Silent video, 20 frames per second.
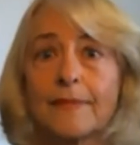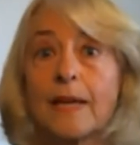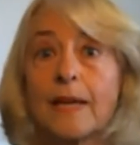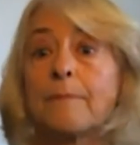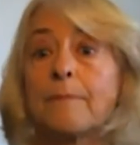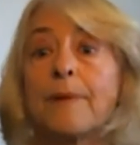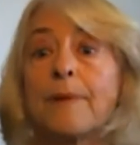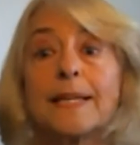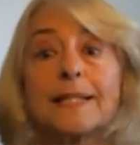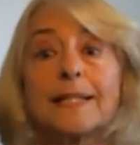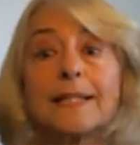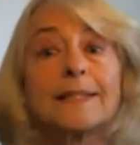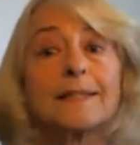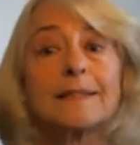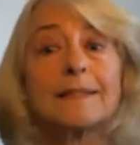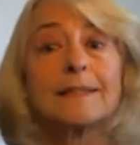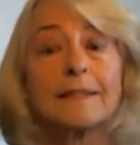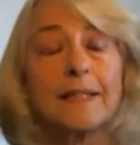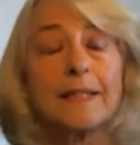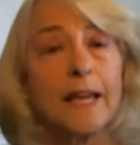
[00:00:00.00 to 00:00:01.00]
But
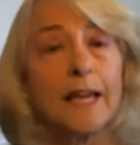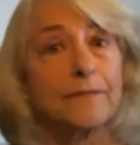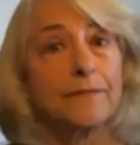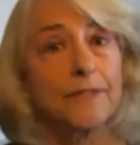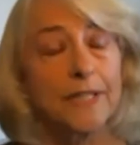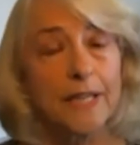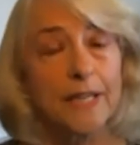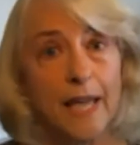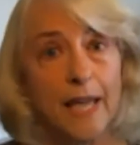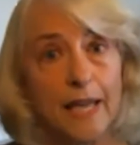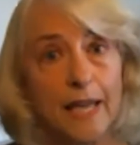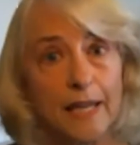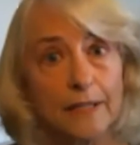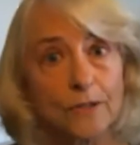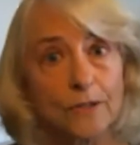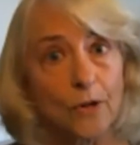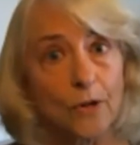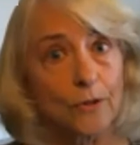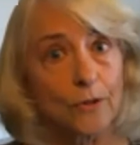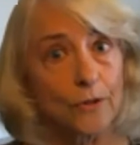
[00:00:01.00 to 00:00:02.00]
the F D A
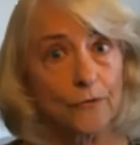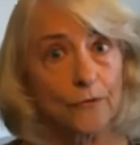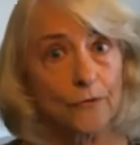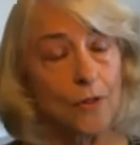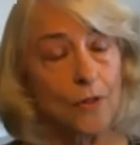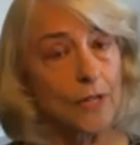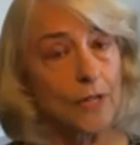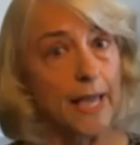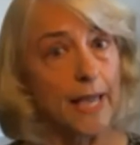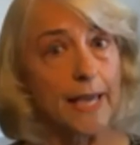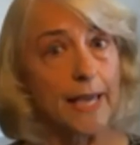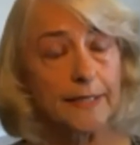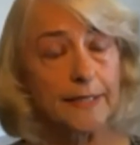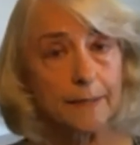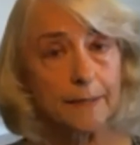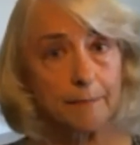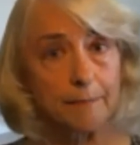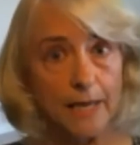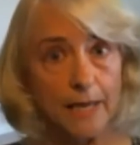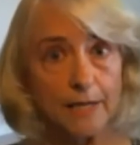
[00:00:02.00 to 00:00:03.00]
told the folic acid
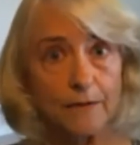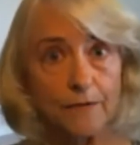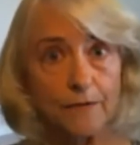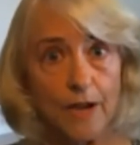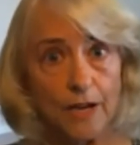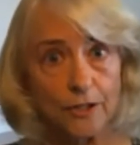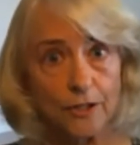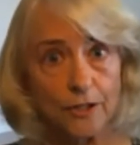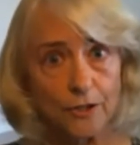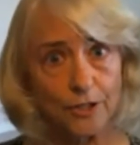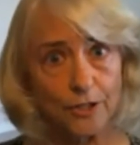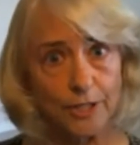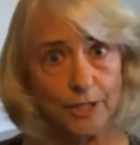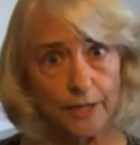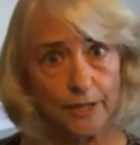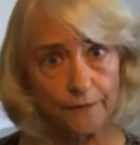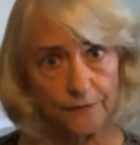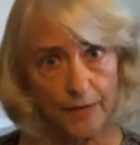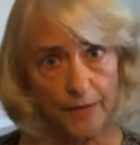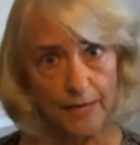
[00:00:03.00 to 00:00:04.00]
manufacturers
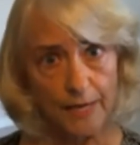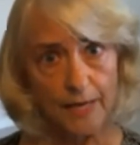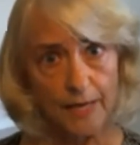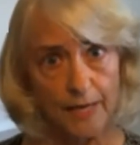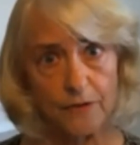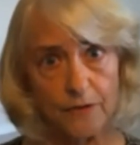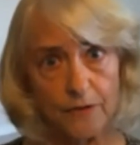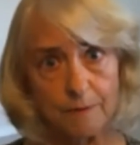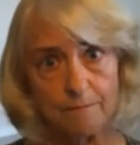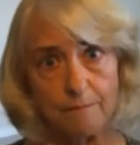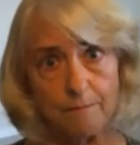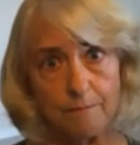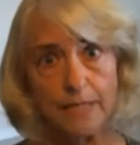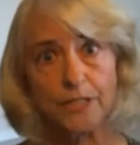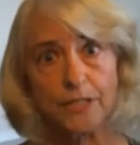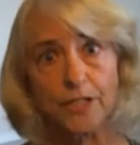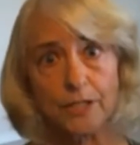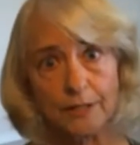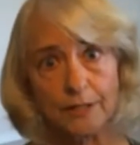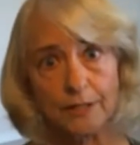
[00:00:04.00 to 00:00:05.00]
if they even
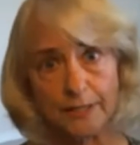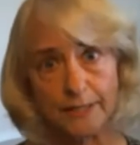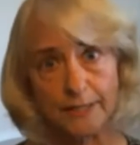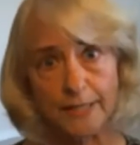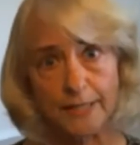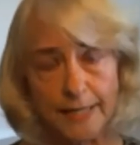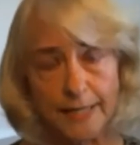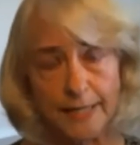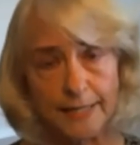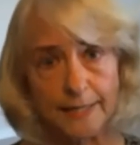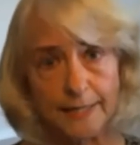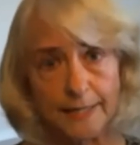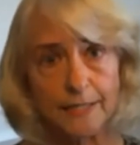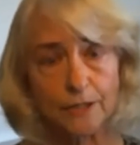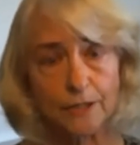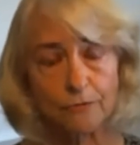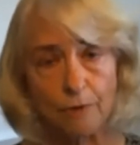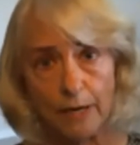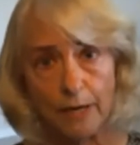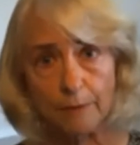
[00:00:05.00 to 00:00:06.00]
mentioned the C D
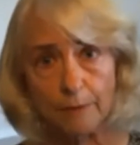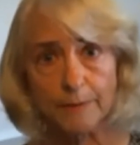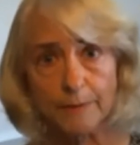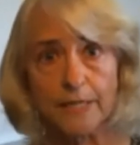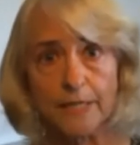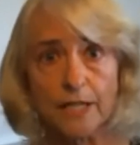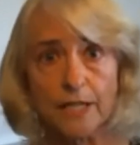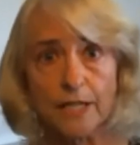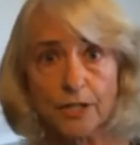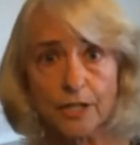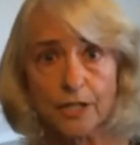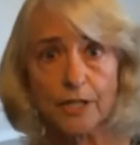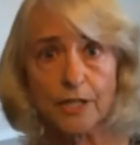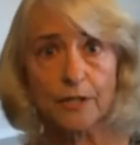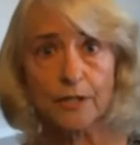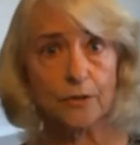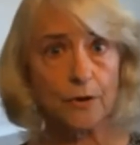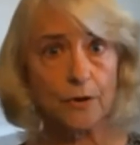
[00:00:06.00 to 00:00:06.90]
C's recommendation in their